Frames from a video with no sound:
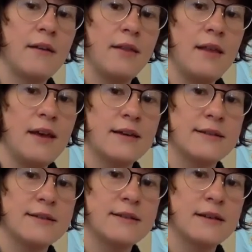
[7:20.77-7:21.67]

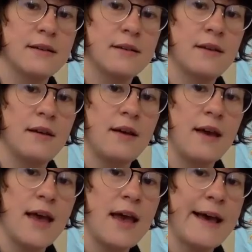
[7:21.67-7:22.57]
this,
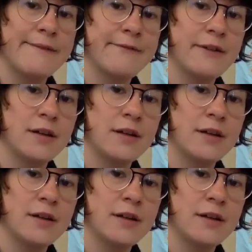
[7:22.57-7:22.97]
F.